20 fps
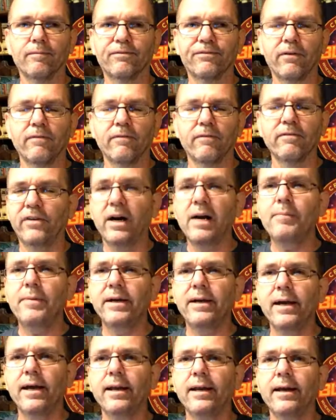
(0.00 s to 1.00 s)
from the very
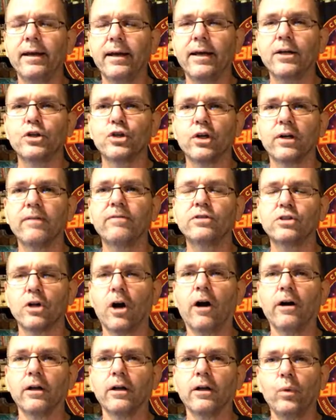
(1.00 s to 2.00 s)
beginning, it should have
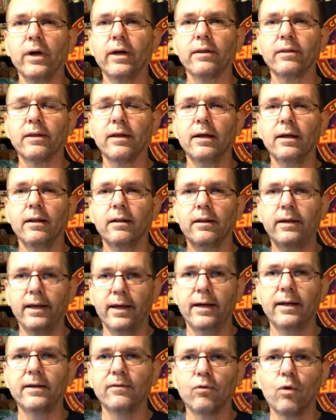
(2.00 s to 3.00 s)
started with the
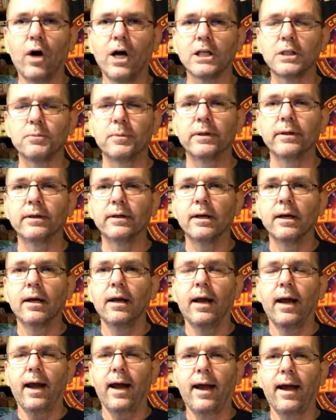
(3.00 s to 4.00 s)
end of Watchmen
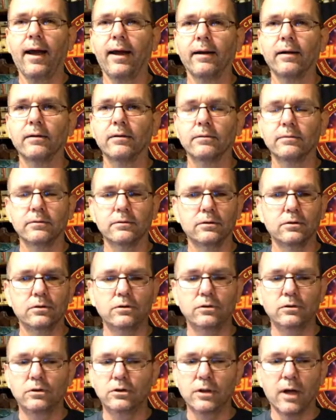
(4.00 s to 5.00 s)
and
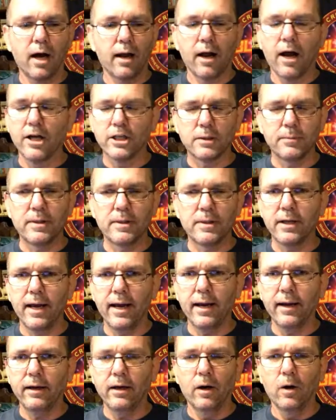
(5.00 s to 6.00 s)
John Osterman
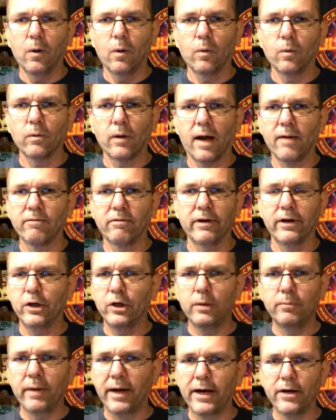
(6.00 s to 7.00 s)
saying, I've
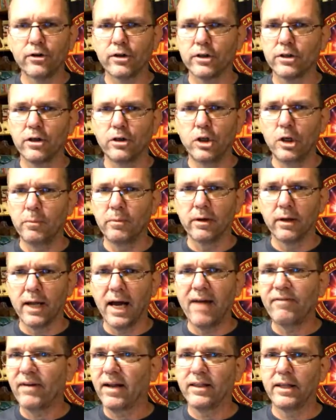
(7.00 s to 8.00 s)
renewed my interest in human
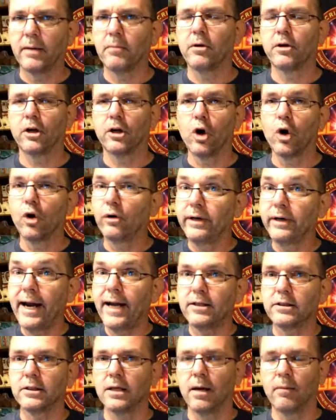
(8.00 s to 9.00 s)
life. I think I'm going to go
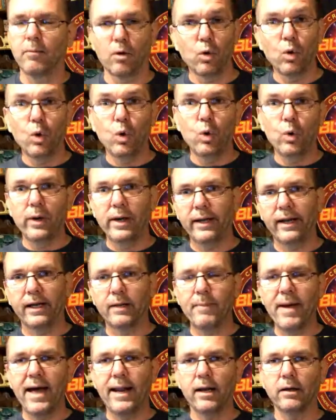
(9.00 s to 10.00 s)
create some. Ooh,
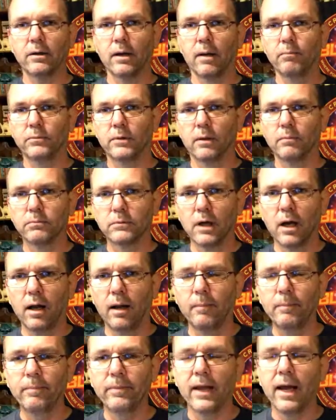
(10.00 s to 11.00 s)
enigmatic, dum dum
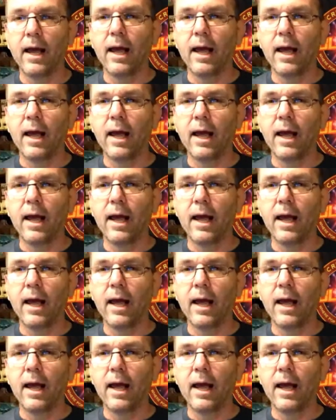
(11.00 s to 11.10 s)
dum.